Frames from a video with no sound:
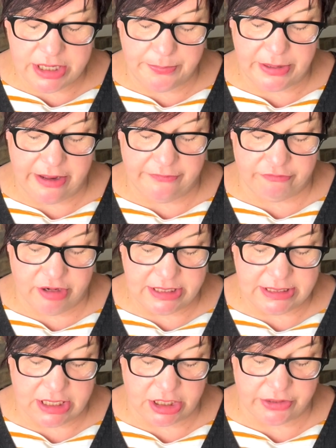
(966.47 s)
a bit of
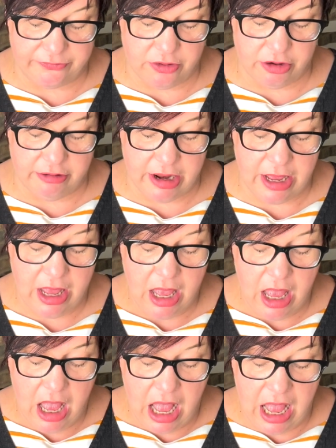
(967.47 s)
research for it.
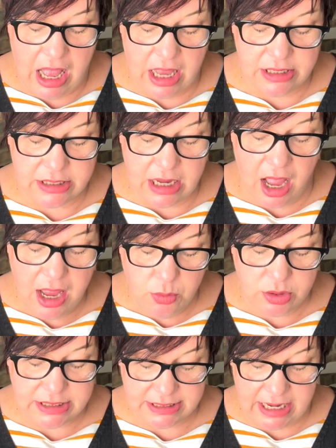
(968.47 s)
And I
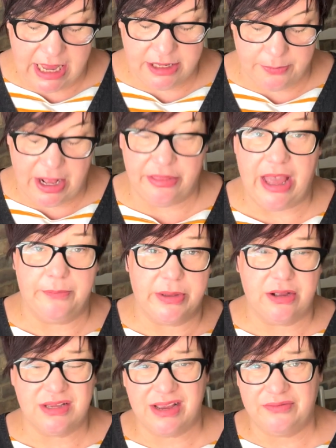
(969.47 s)
was scared about that
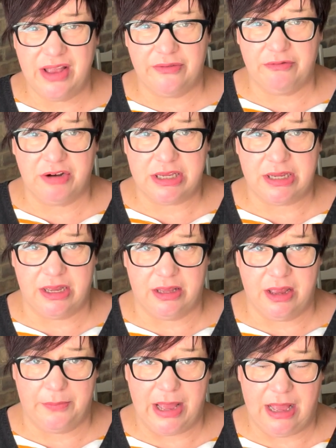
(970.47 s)
because I've never written
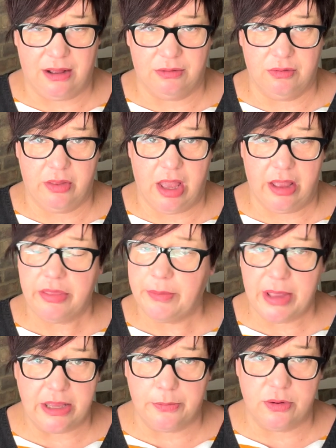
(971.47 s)
about the
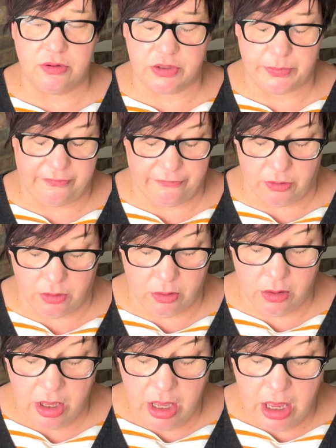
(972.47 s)
menopause
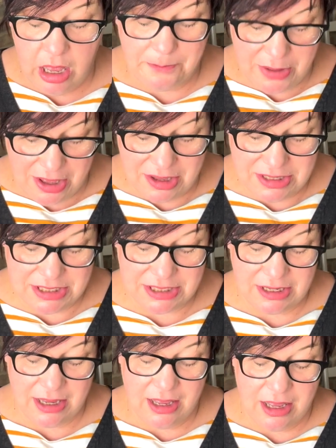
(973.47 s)
before. But
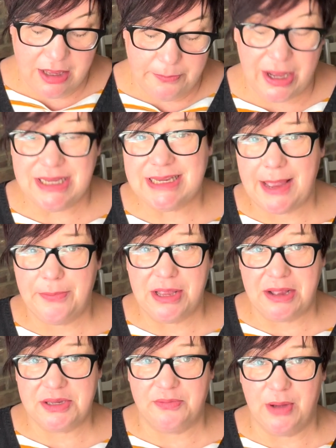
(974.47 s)
by stepping
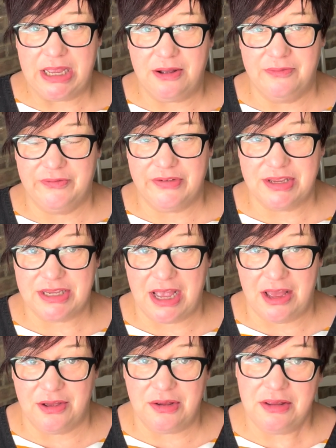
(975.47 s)
out of my comfort
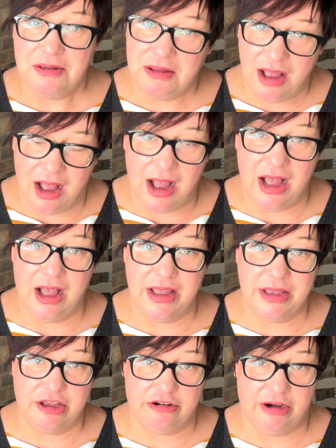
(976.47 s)
zone,
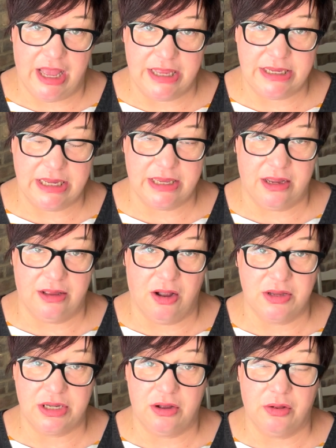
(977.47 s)
I created an
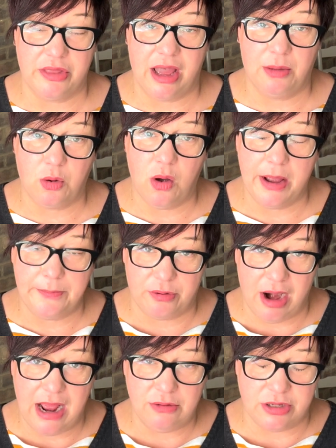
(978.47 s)
article that I'm quite
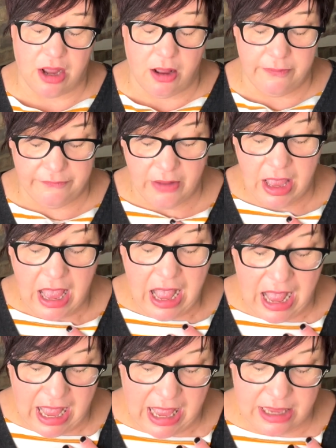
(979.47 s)
proud of
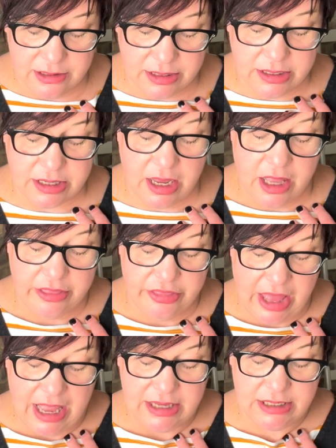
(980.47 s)
and
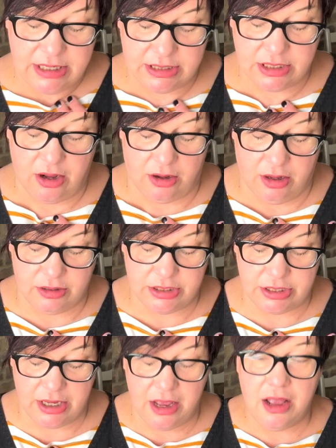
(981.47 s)
that has
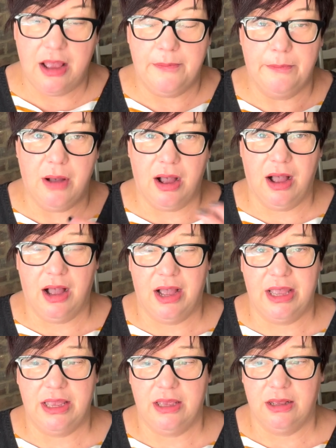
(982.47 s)
got
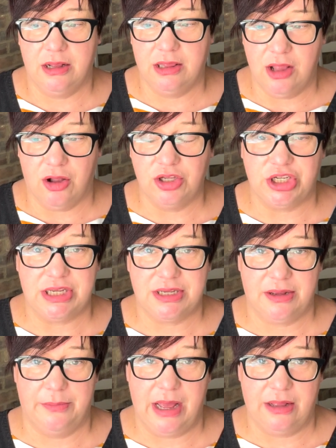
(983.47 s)
my largest
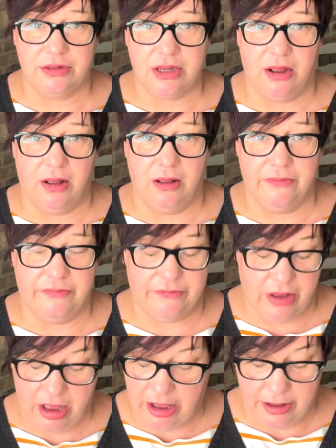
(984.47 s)
amount of
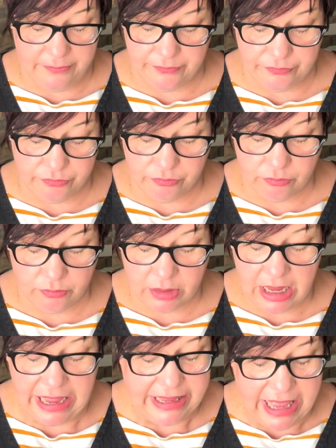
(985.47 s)

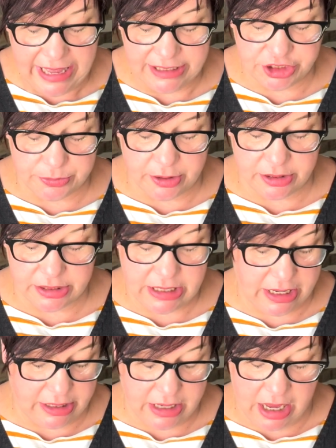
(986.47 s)
engagement
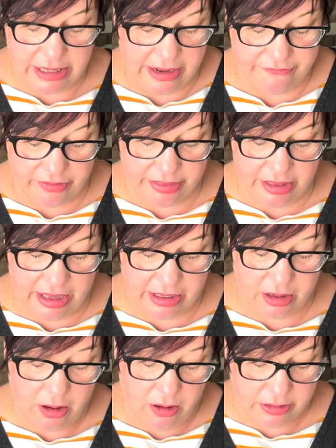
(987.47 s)
and
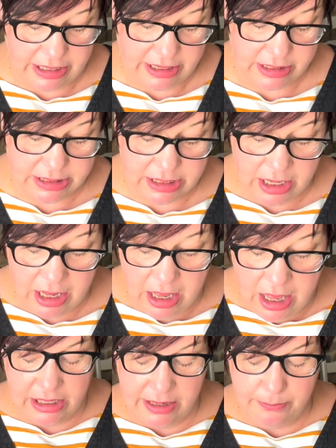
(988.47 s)
everything on it.
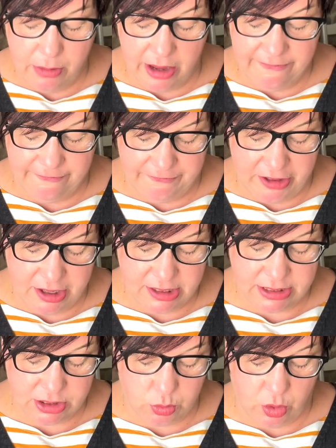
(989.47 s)
In my
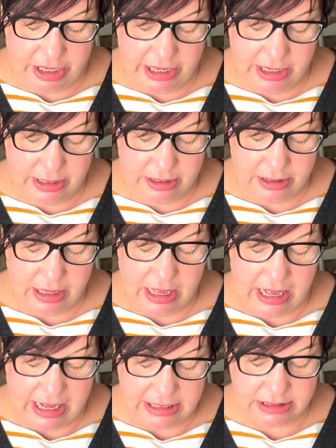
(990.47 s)
first week,
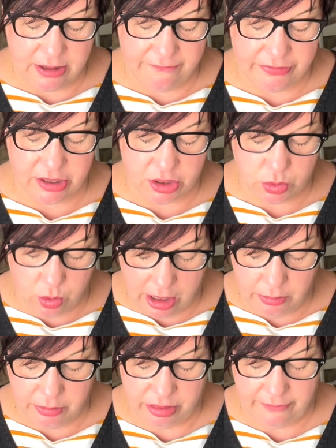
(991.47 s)
as of the
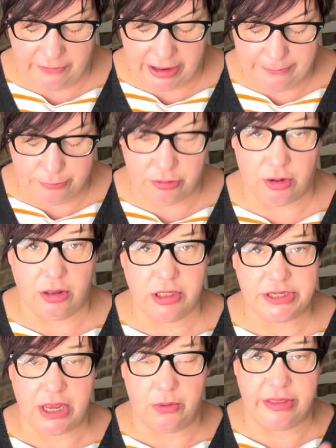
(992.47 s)
12th of April,
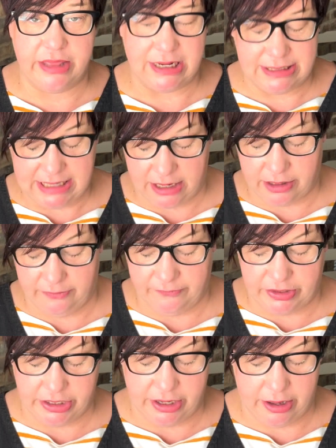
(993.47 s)
so in that second
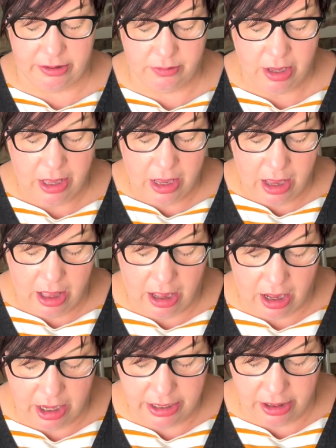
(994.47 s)
video,
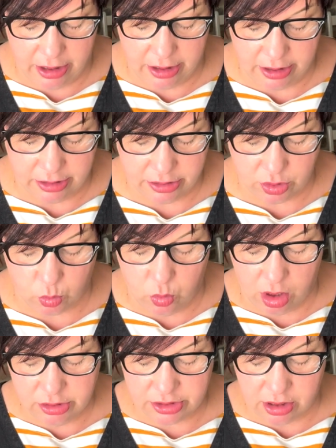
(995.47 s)
I earned
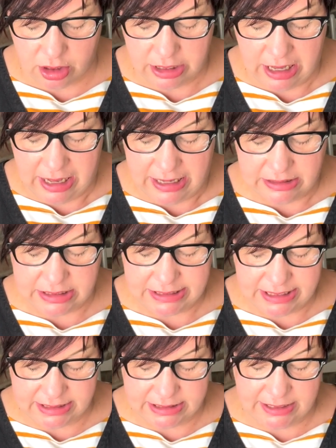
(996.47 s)

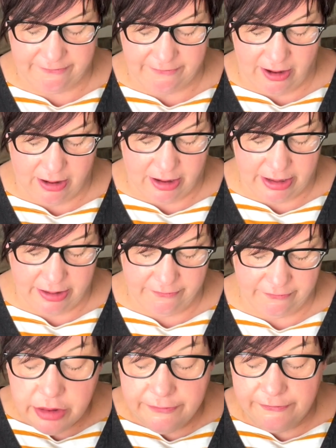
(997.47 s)

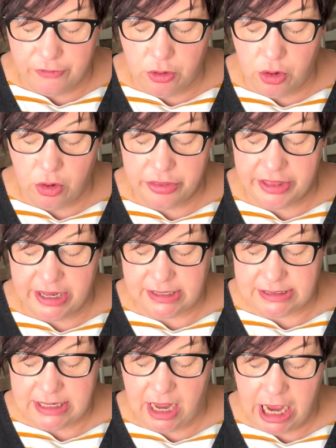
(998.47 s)
$1.65. For the
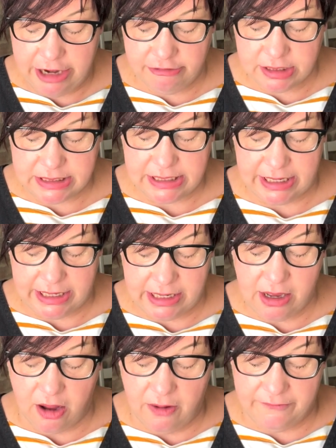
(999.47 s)

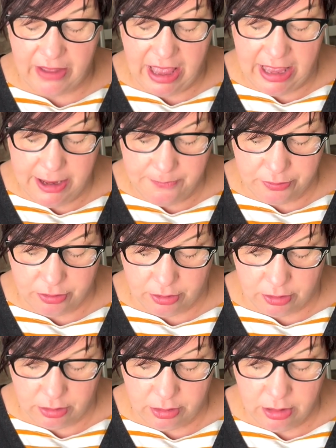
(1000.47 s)
entirety of
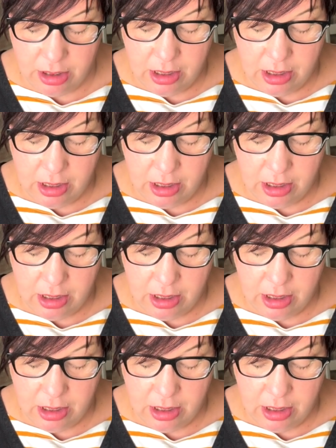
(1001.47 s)
April,